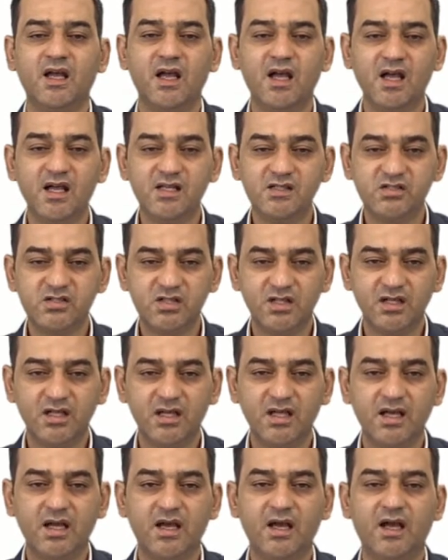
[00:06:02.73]
and
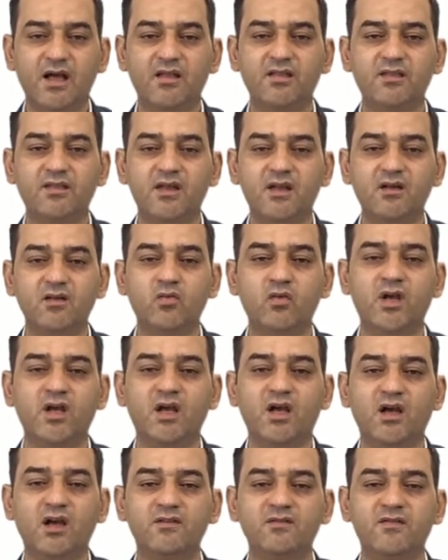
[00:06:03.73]
G, and then we
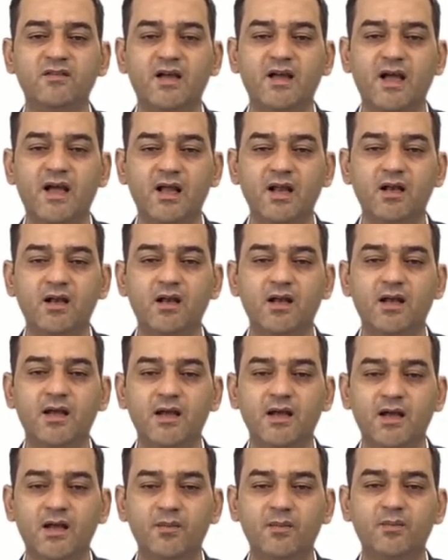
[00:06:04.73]
have L,
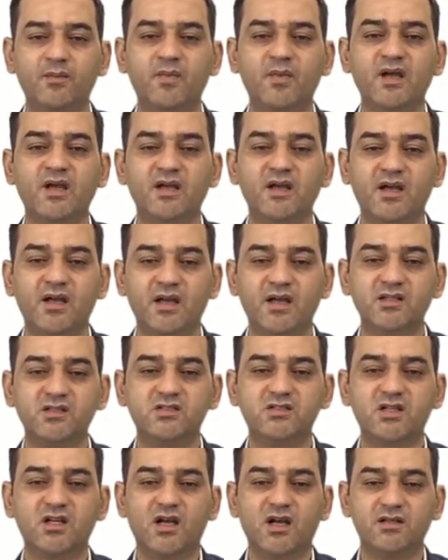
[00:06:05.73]
M,
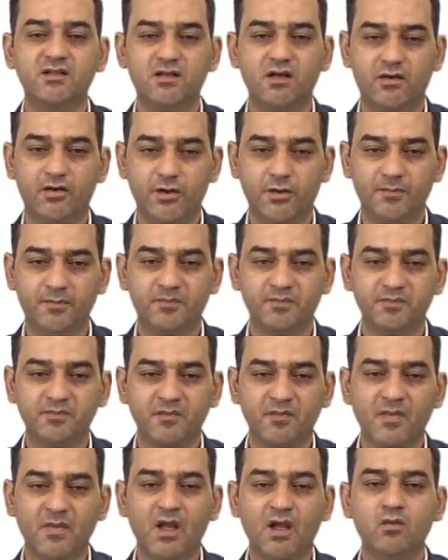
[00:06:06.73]
H, and I.
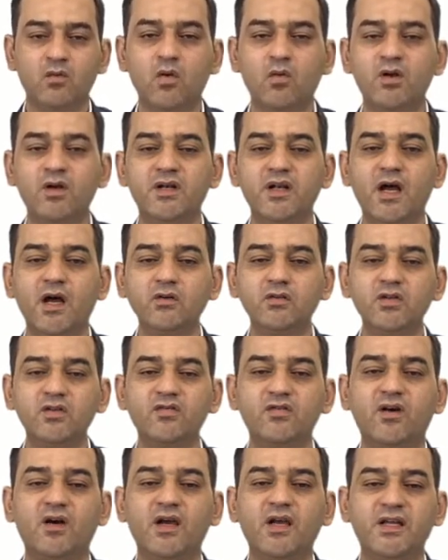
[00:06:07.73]
We will now
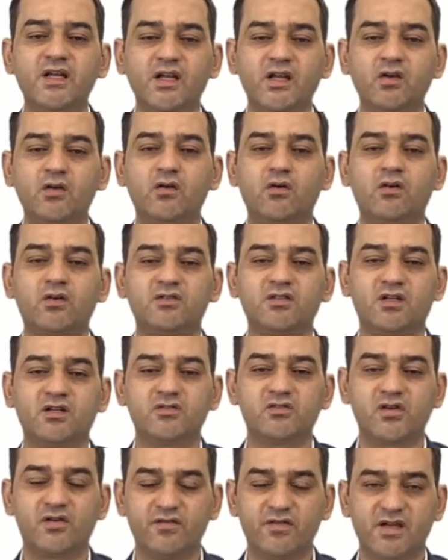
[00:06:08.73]
define in-order
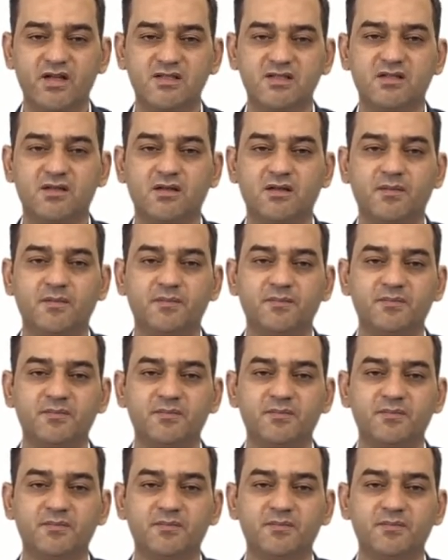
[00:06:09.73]
traversal.